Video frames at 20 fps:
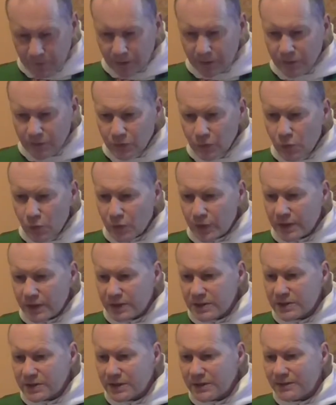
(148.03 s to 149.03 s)

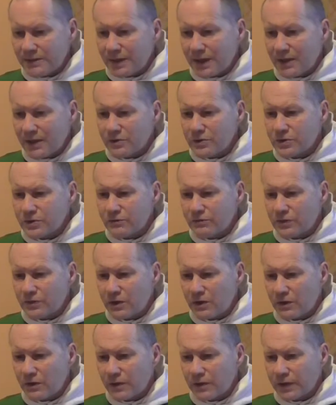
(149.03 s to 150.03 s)
Noise in the house of
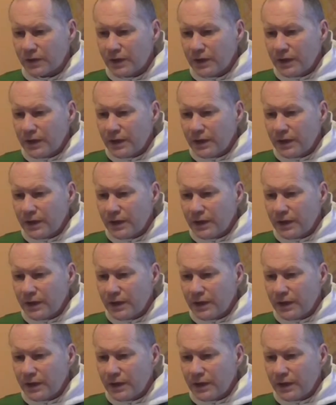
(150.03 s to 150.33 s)
God